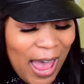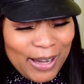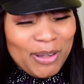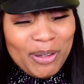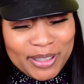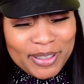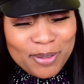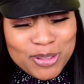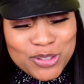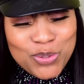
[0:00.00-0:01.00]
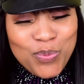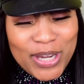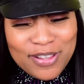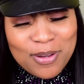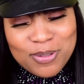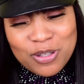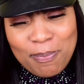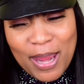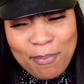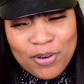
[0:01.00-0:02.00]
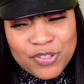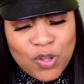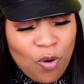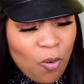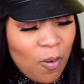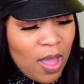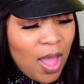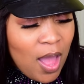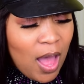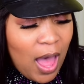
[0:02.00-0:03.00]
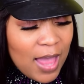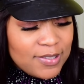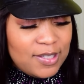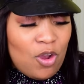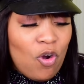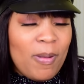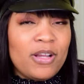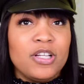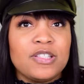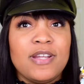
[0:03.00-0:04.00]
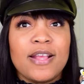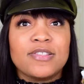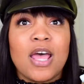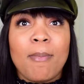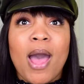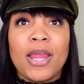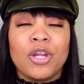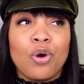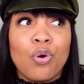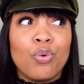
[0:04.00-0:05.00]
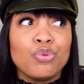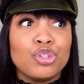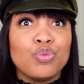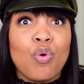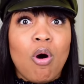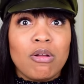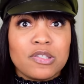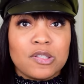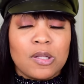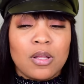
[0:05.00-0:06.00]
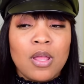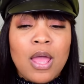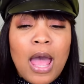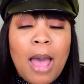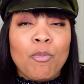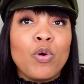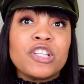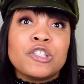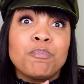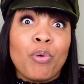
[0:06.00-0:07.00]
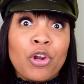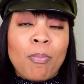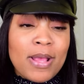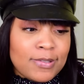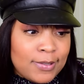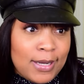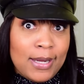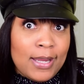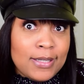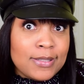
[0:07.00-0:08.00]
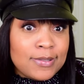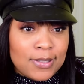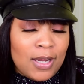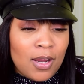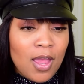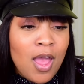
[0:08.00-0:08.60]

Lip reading: I couldn't. It was too weak. That was on the paper. So I said, oh my goodness, next time I go to Ulta, I'm going to spray it on my skin to see.